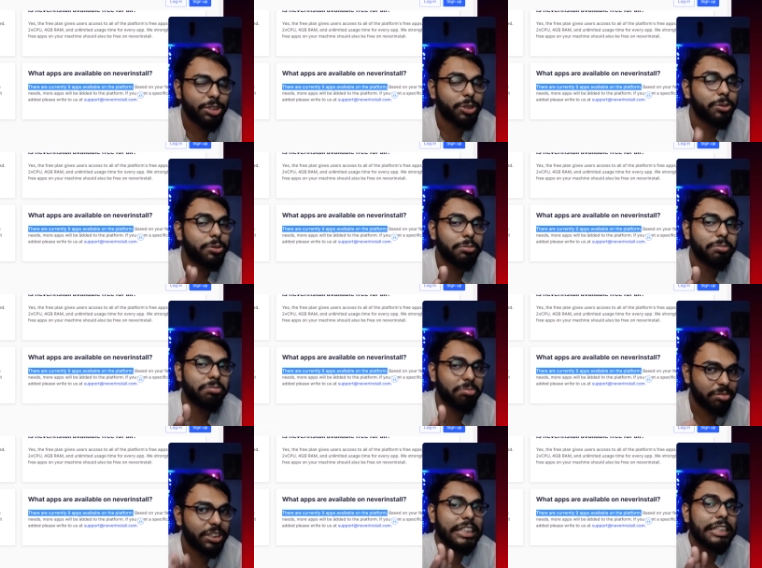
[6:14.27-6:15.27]
So
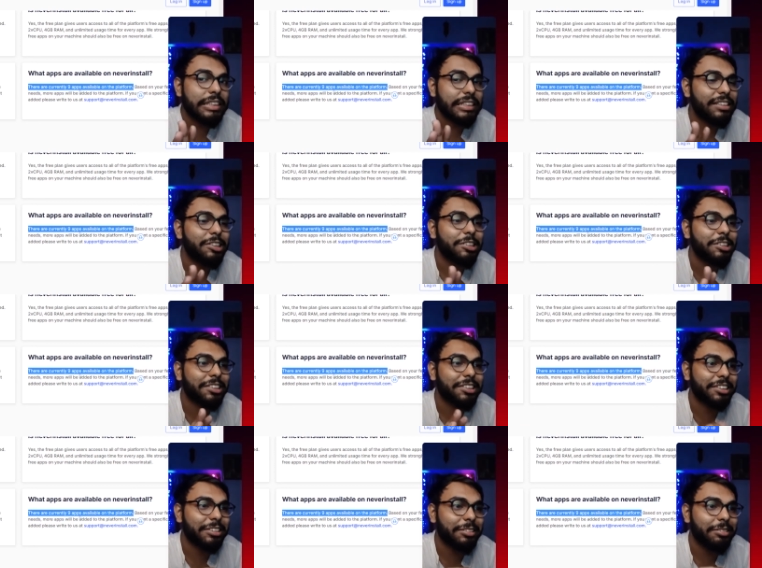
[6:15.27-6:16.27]
this
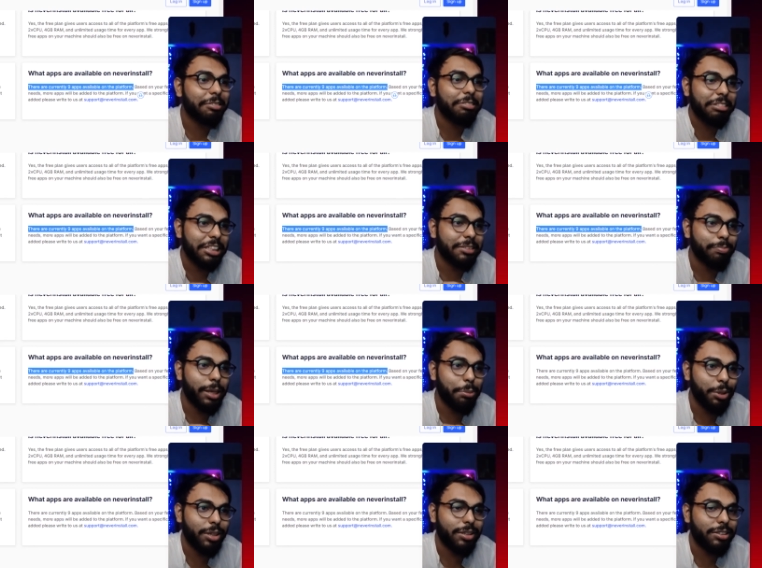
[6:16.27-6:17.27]
point
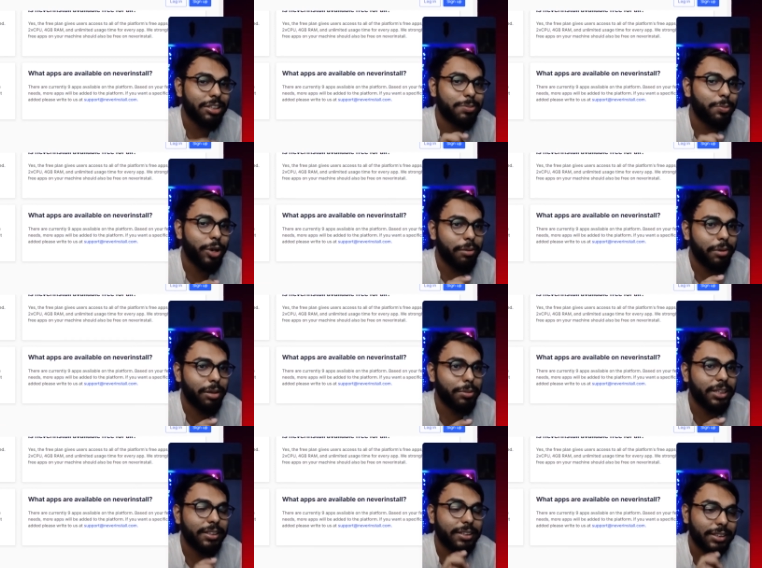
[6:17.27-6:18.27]
may be
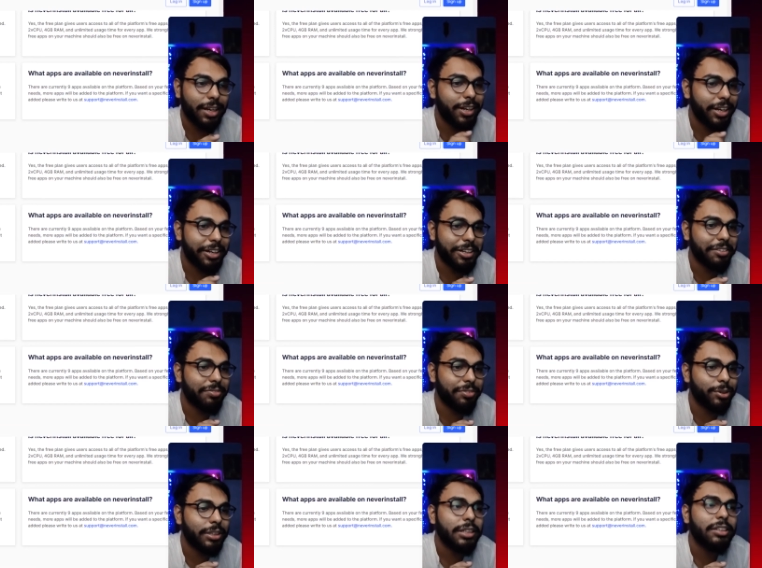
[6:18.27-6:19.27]
disheartening
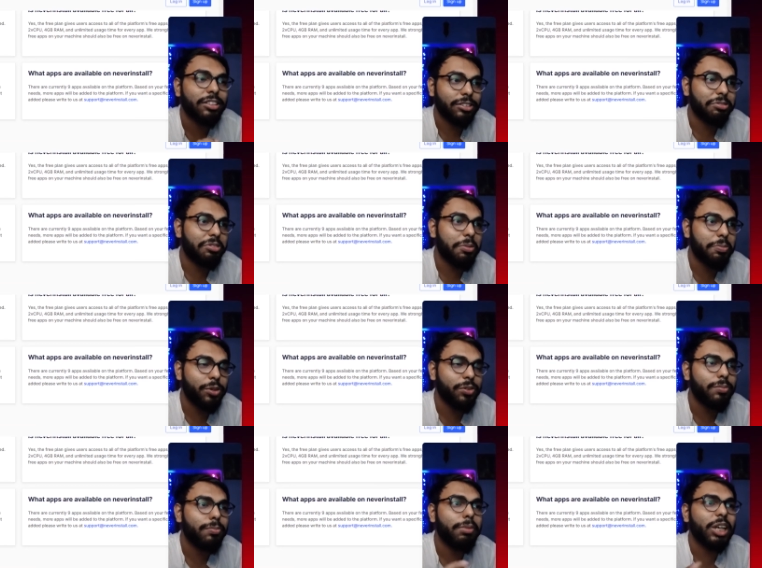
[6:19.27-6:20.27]
for some of
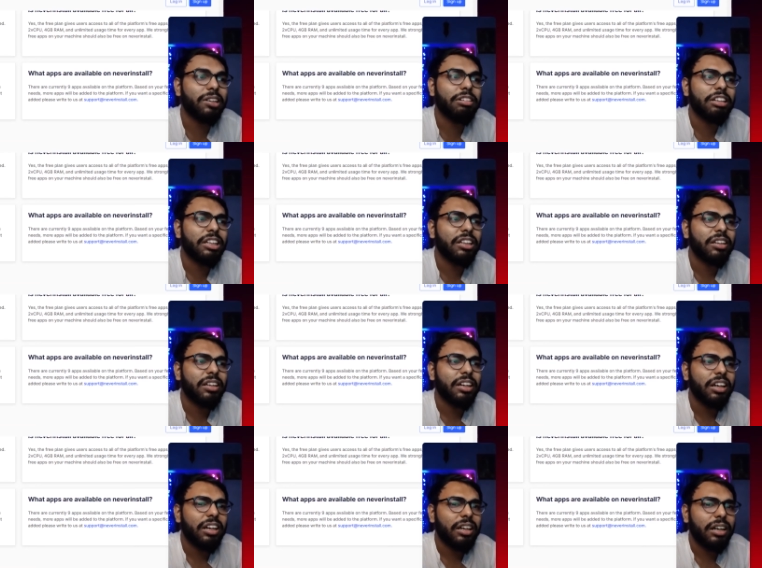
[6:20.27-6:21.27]
you, but
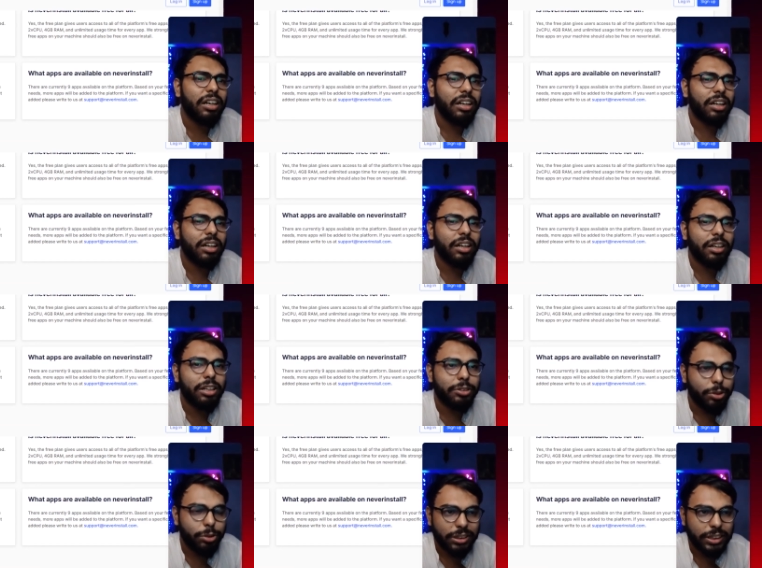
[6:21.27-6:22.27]

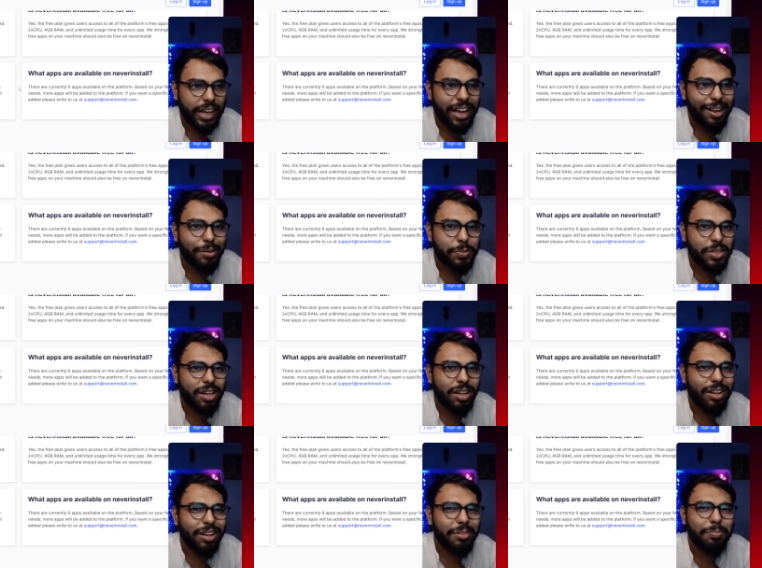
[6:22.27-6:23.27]
those apps
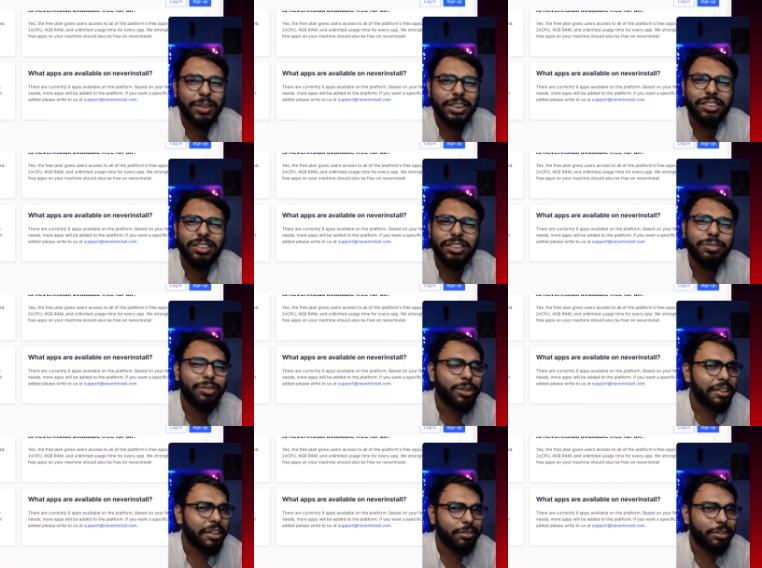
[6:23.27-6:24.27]
are basically
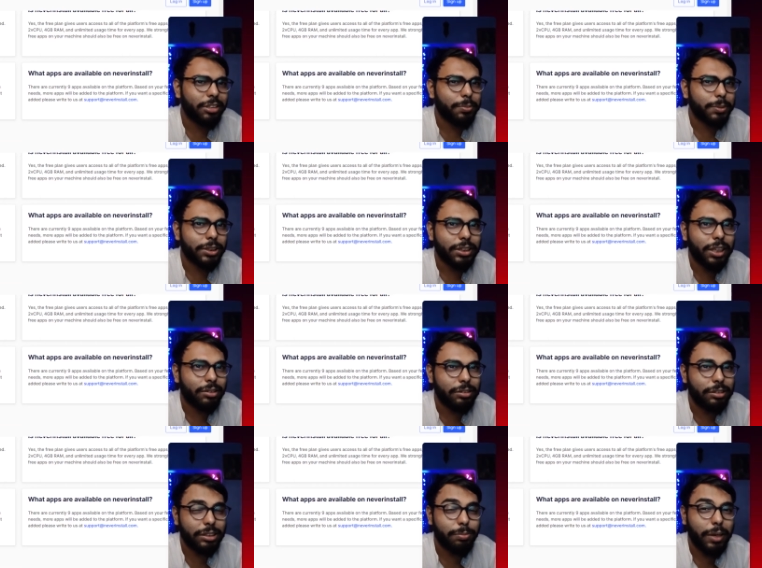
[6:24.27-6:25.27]
for developers. Like
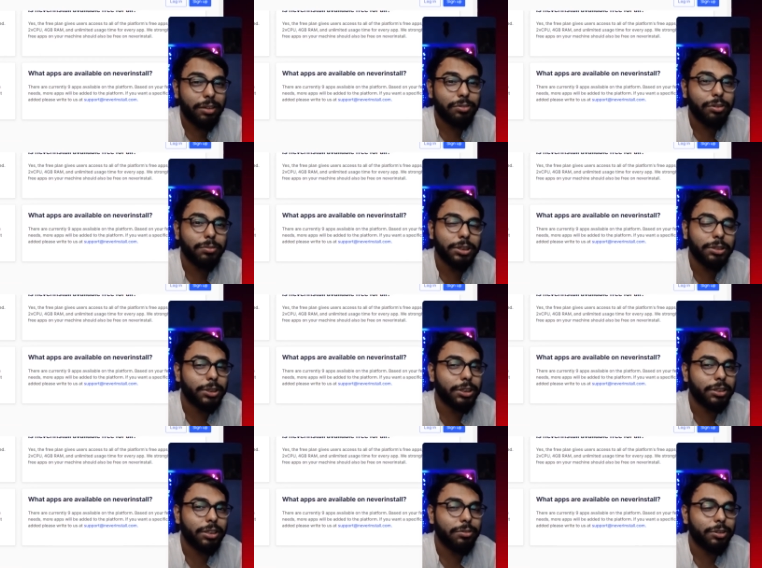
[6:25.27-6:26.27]
this platform is
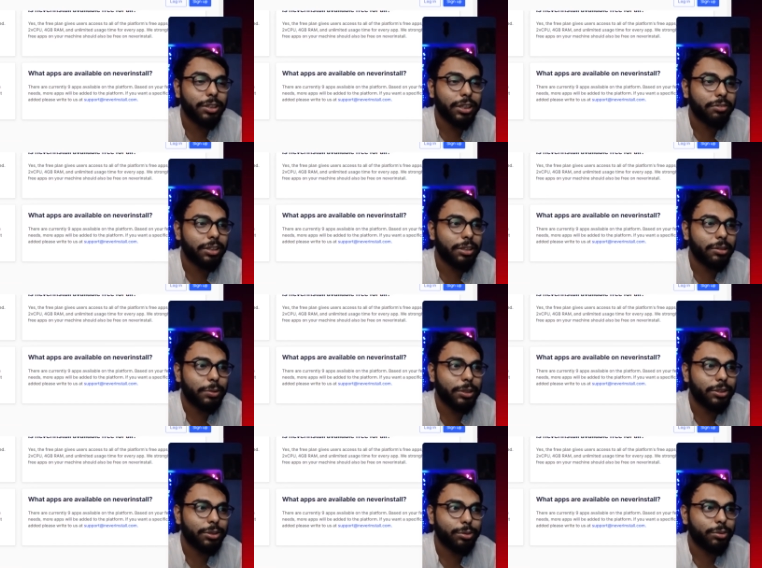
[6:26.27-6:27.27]
basically for
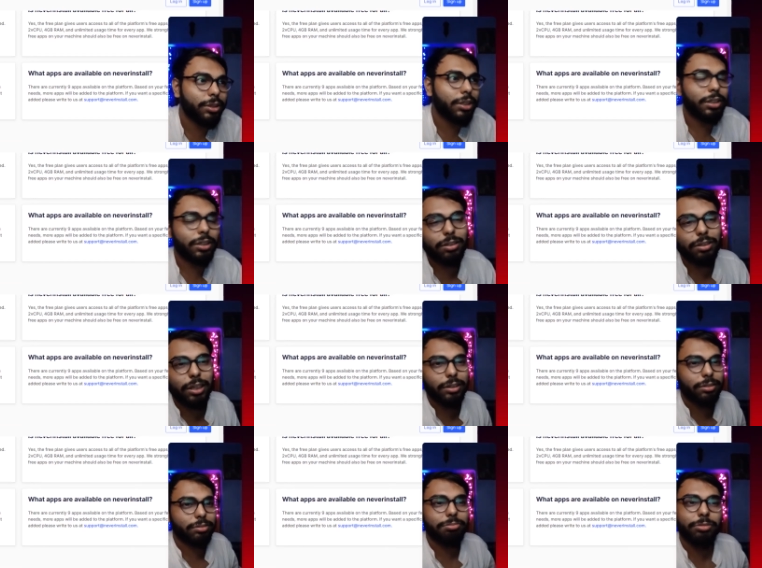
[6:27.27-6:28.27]
developers who are
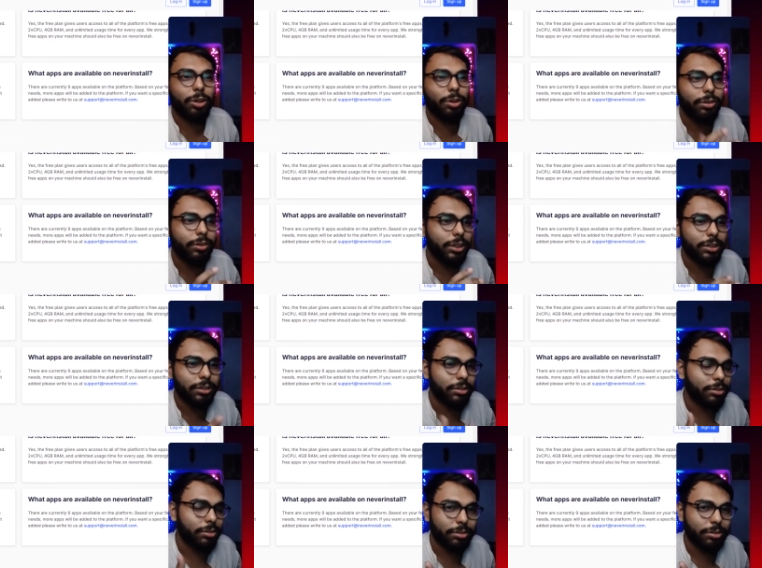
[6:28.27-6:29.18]
like always